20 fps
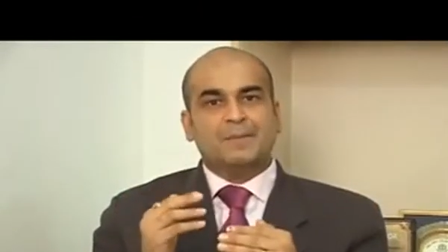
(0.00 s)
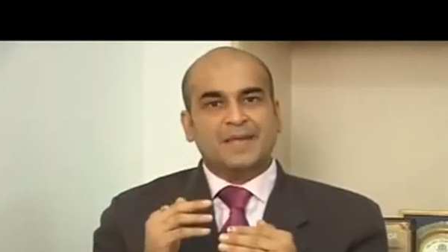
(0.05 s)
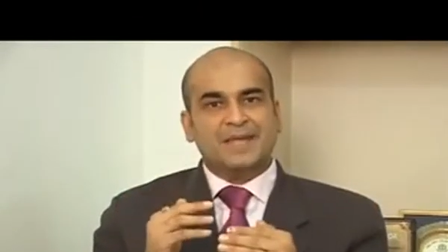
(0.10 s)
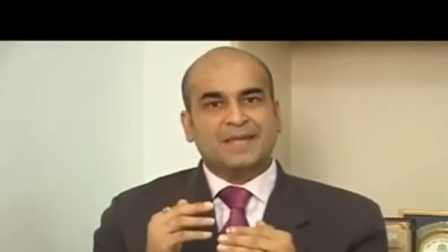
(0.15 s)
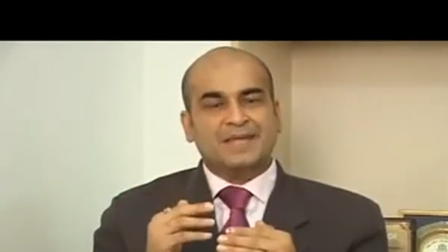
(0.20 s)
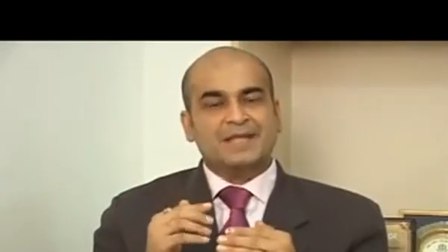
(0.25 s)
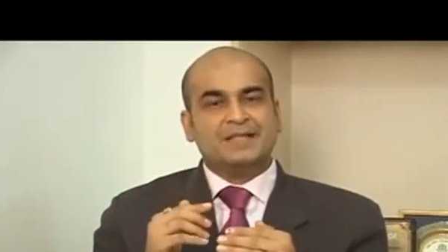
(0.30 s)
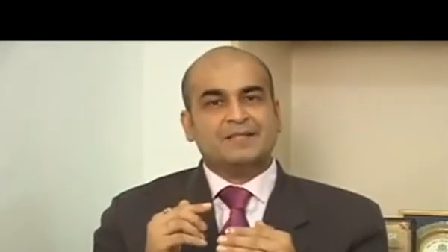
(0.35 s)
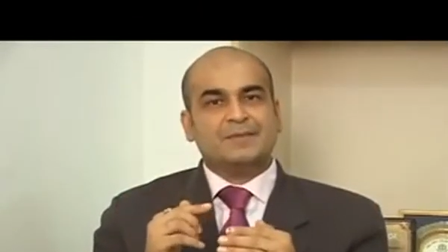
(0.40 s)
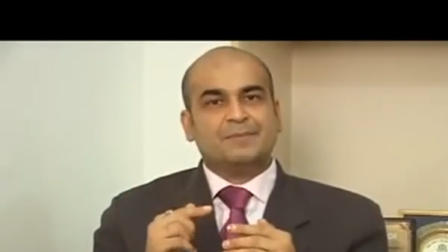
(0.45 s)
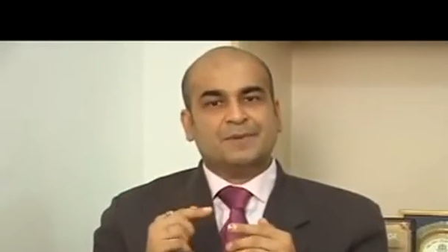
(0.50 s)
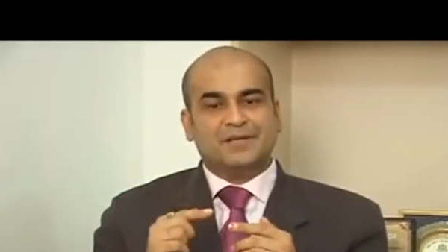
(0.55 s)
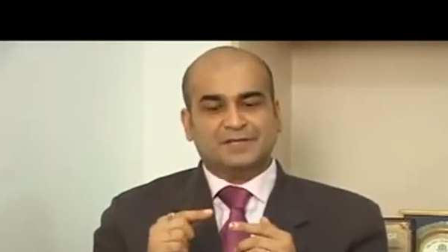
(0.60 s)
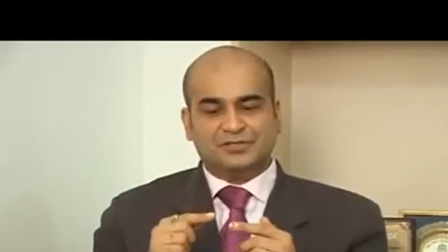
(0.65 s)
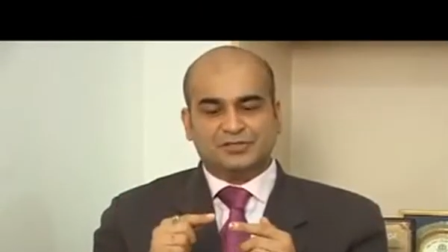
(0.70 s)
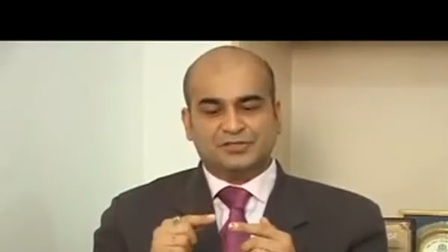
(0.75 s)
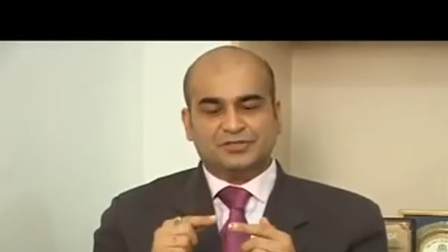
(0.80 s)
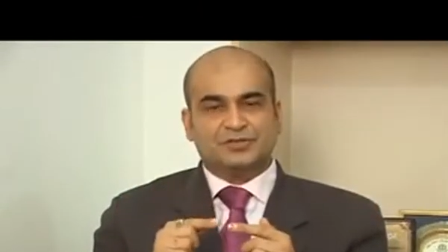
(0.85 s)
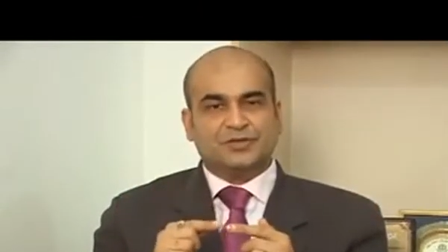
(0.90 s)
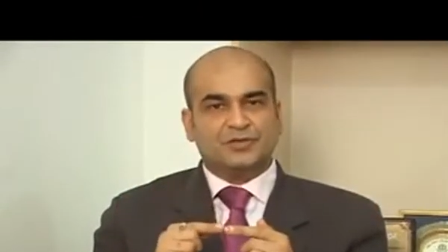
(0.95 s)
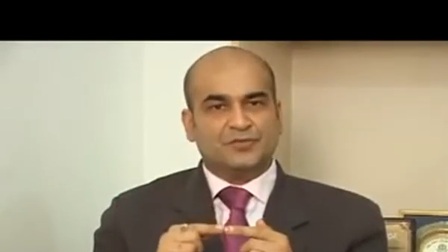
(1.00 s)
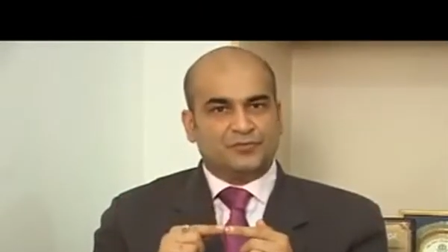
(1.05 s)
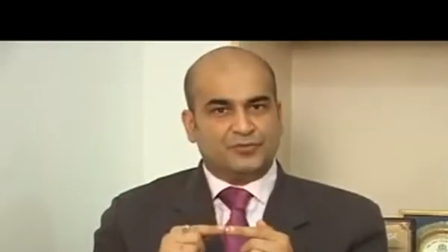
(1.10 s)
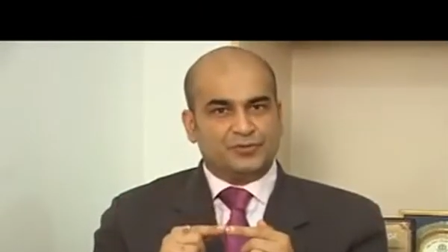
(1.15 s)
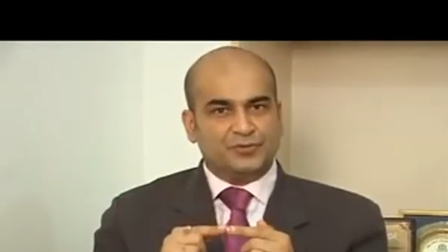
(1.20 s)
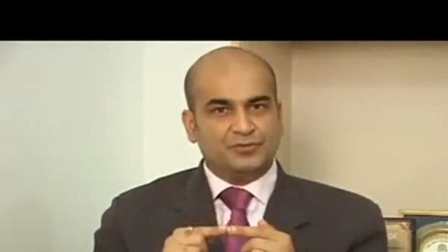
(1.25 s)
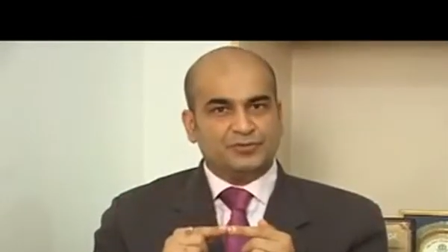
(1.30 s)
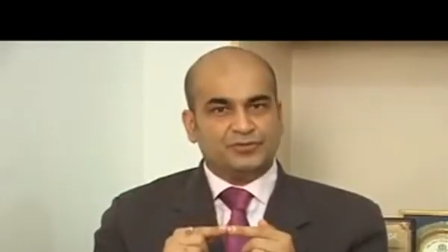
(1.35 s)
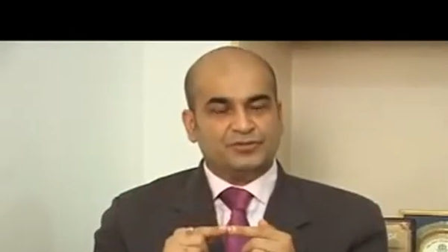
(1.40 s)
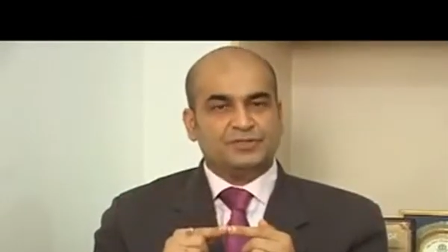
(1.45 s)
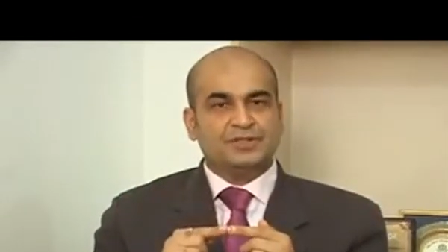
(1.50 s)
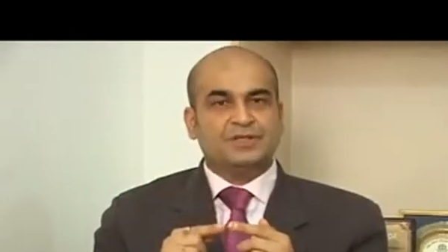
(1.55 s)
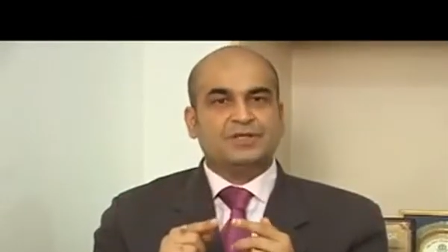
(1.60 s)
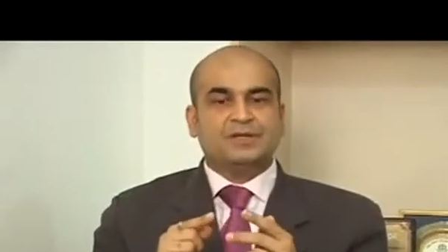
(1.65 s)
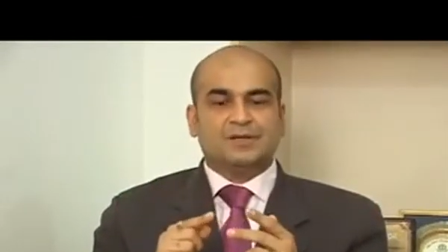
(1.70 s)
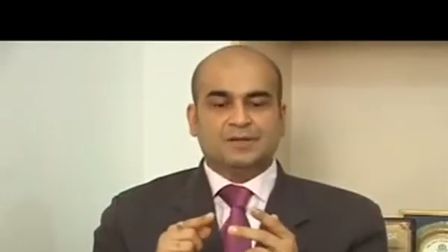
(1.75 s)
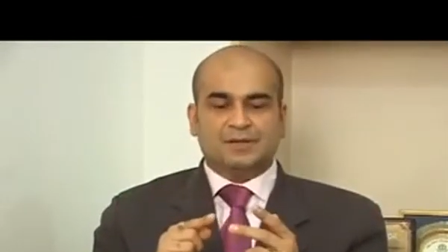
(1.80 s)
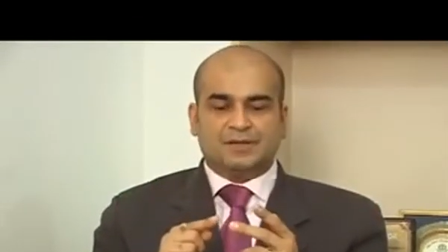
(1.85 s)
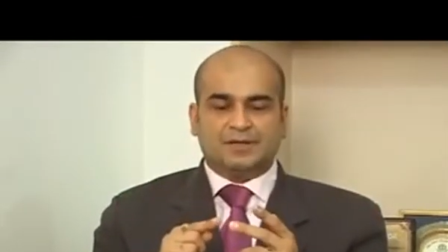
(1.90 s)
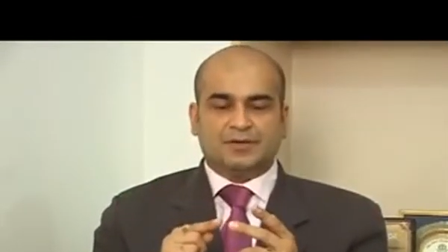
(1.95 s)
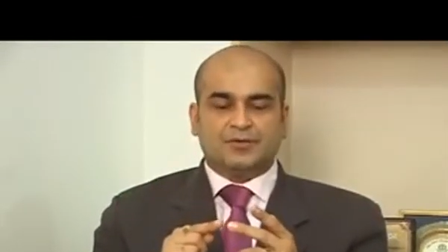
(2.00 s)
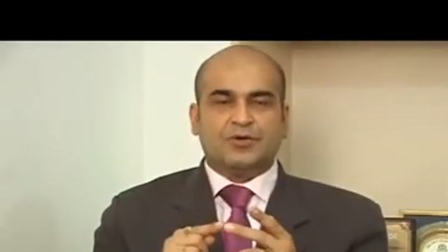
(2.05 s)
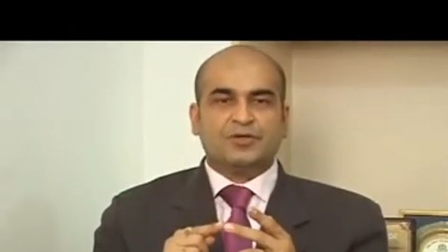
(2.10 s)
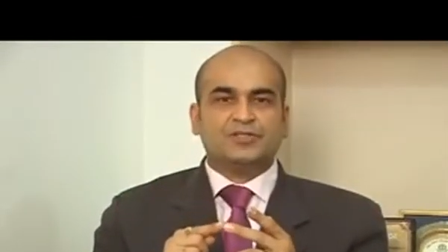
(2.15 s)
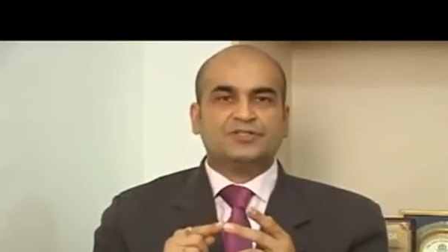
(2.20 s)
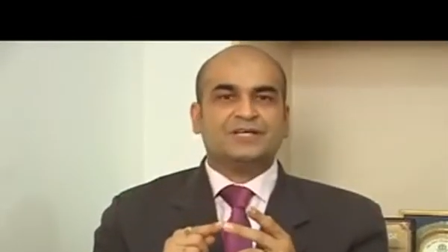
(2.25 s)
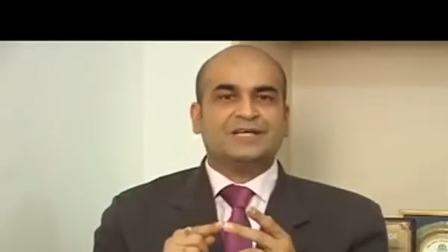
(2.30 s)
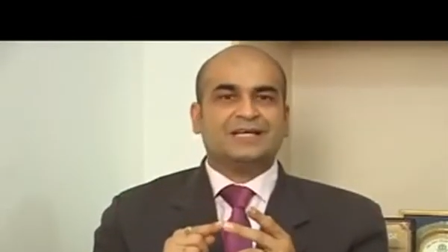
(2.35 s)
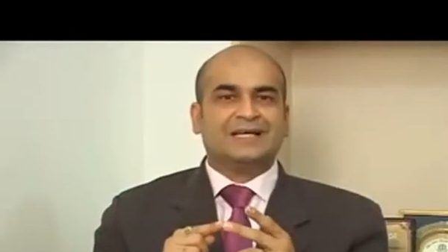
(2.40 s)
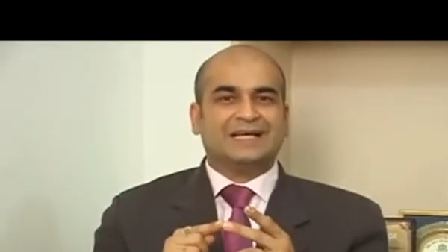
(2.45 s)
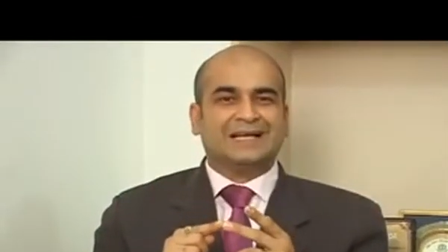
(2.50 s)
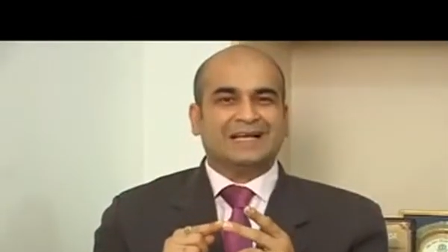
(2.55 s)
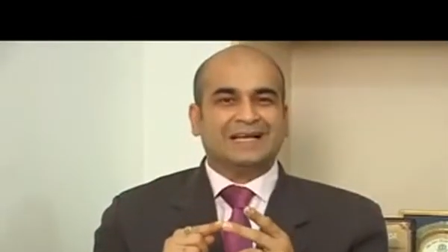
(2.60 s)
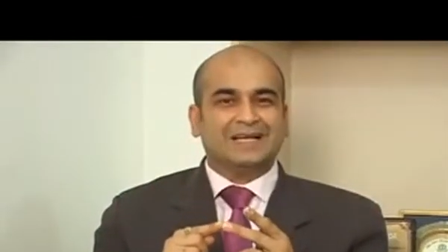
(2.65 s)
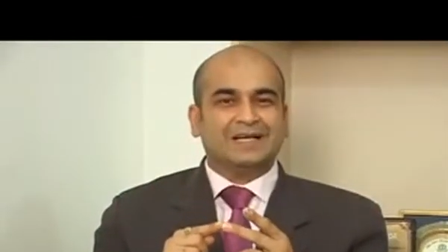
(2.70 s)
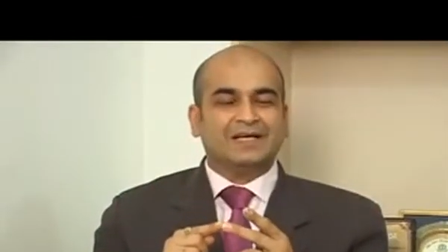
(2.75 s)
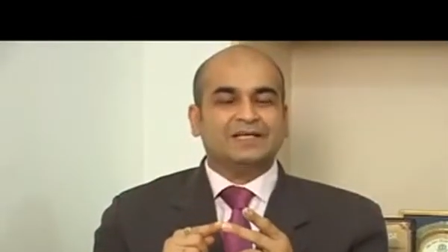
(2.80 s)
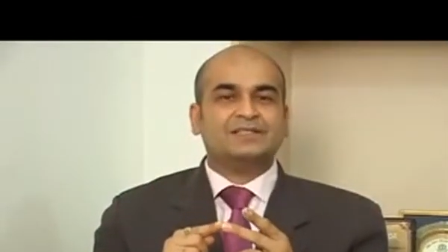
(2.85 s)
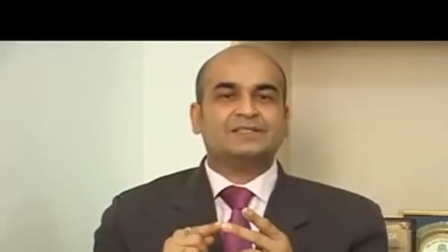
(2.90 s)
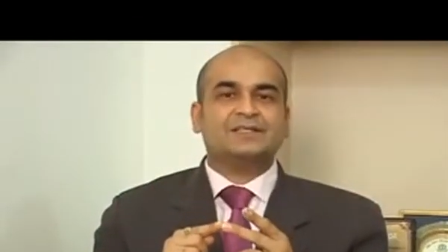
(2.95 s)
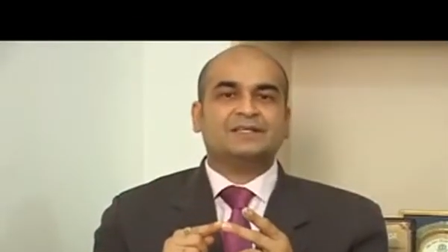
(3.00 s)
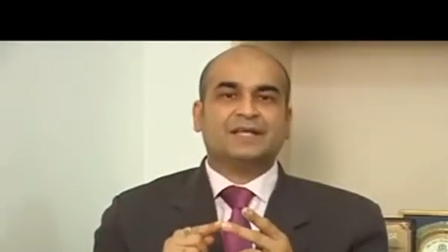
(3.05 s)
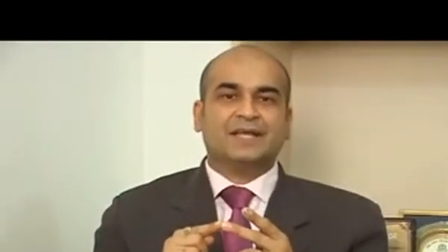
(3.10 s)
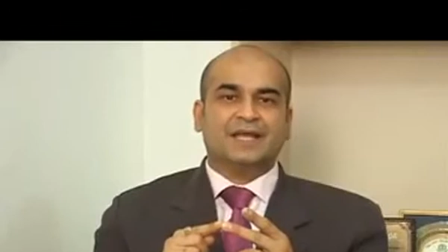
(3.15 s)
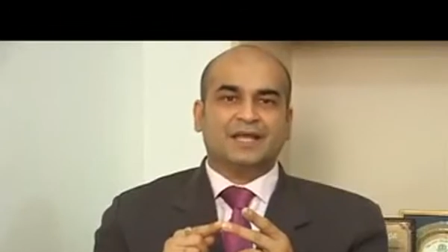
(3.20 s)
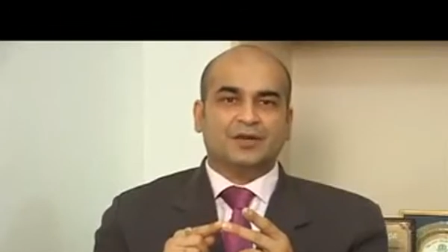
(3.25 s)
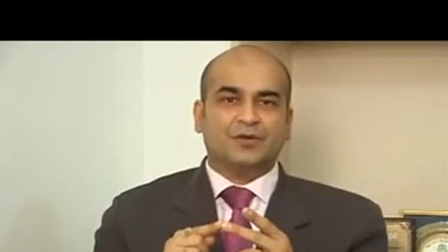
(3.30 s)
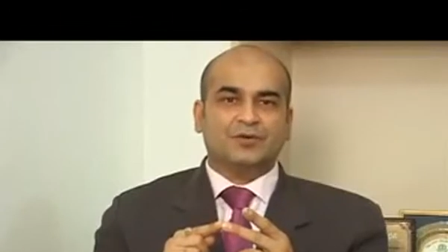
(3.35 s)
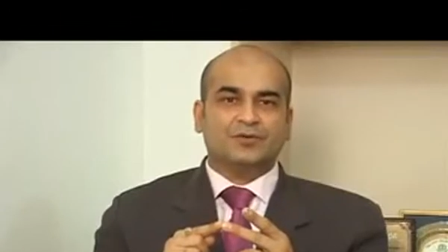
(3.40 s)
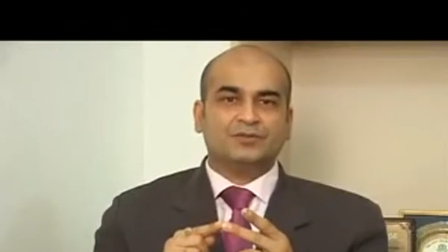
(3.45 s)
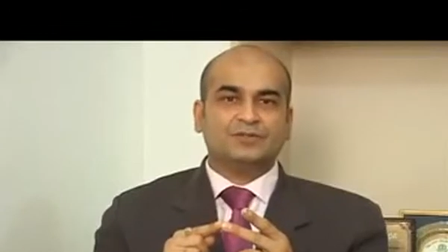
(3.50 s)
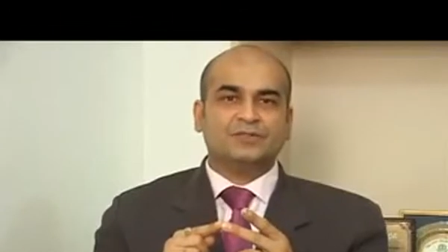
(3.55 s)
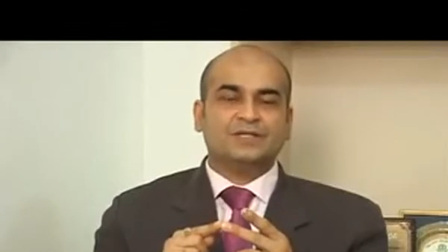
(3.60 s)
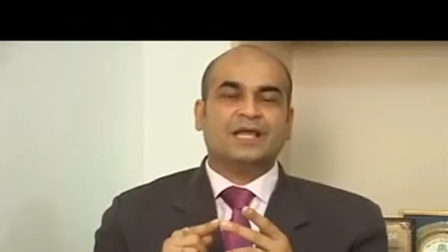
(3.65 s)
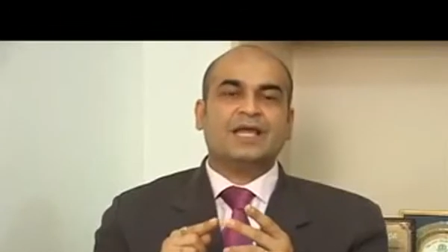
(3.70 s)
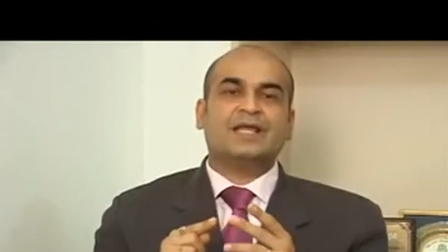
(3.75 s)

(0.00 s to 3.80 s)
making the patients confused, causing glares and halos,